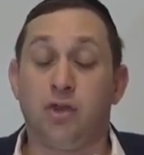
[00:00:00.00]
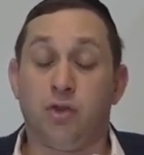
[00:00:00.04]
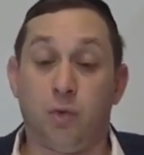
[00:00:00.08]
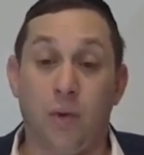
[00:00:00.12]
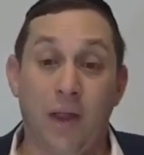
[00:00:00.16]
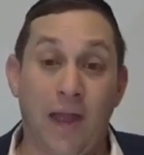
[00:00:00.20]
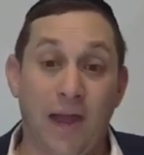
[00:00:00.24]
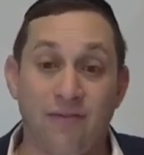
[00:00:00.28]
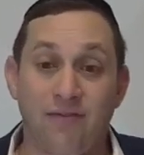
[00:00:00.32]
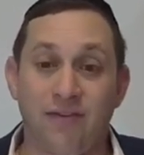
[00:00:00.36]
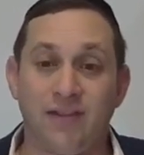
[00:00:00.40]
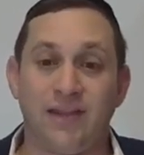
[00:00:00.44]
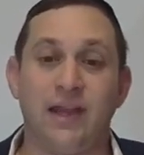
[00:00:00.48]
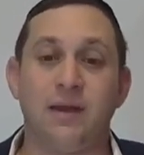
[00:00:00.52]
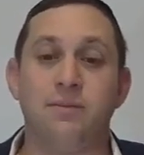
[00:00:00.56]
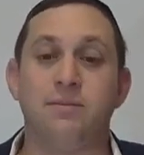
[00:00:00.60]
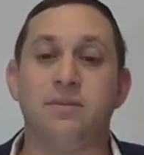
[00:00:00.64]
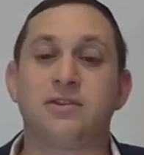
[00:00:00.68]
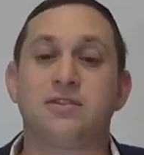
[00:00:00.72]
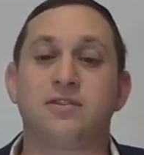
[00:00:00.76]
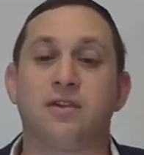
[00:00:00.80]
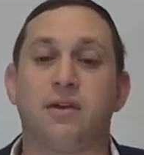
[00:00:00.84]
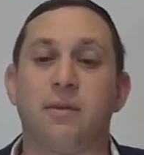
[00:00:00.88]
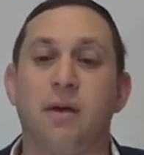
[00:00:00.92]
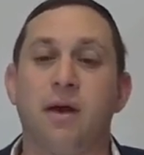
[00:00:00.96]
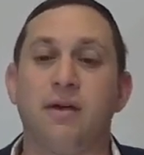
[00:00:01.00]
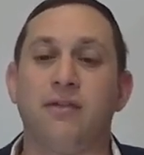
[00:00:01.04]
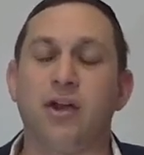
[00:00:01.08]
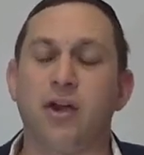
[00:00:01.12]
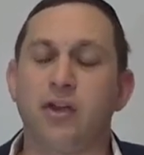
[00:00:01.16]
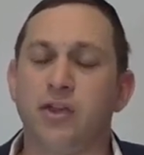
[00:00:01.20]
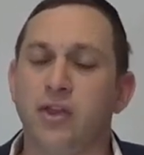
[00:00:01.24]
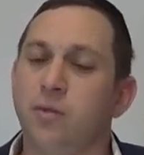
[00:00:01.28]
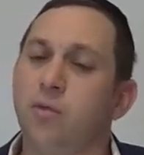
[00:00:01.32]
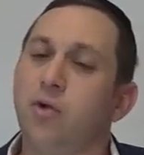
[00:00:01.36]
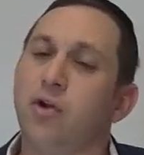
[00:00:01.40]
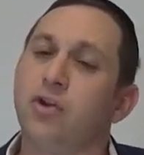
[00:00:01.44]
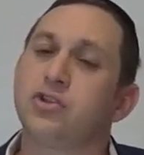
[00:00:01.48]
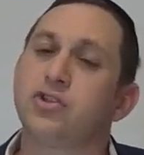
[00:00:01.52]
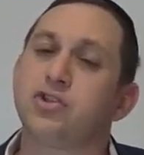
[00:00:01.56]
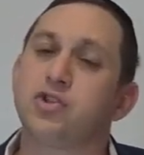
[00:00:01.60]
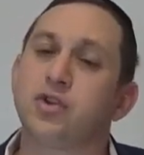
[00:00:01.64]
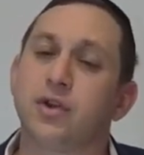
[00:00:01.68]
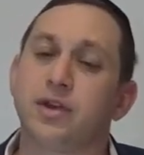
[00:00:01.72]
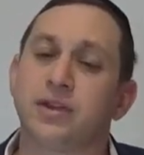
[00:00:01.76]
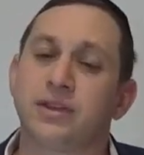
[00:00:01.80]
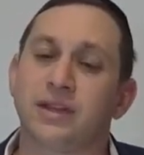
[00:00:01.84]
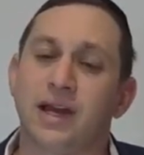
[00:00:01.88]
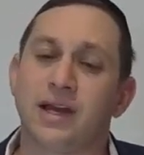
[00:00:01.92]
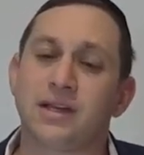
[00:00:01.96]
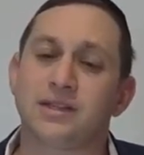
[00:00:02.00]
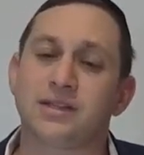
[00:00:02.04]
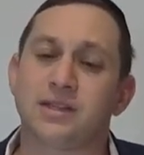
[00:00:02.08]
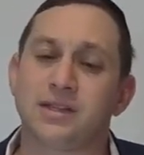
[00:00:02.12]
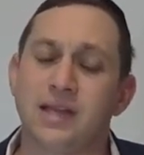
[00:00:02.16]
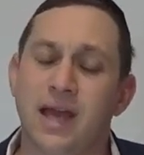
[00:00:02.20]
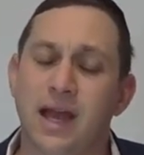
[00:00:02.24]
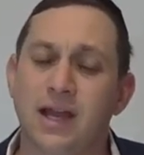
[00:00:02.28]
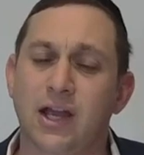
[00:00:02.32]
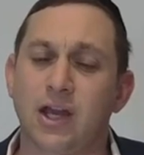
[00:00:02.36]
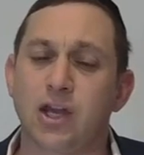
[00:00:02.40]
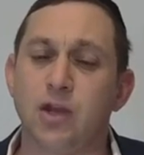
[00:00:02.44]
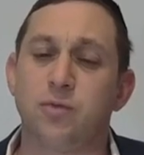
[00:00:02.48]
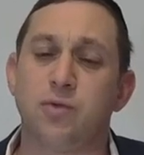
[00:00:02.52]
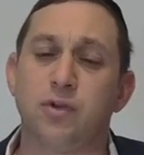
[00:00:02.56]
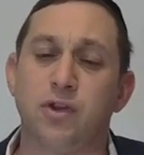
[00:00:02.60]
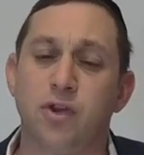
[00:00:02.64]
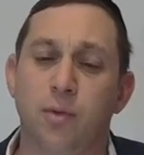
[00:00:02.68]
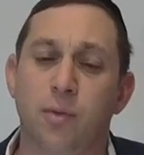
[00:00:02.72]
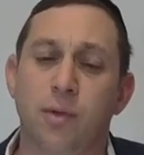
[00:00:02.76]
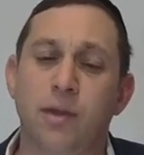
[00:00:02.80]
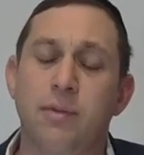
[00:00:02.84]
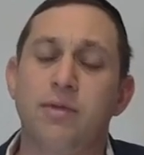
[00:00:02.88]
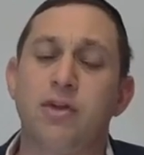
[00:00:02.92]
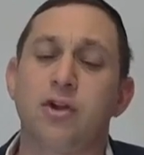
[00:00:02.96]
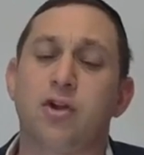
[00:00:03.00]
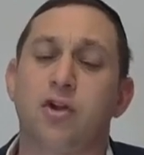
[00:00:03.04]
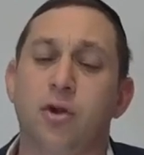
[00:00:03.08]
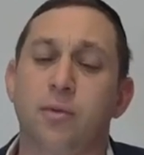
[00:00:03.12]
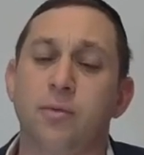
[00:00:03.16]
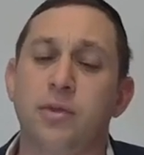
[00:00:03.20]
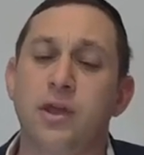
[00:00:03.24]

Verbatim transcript: We have a din mitzvah of The Gemara in Sukkah tells us, how can you, you know, maybe the,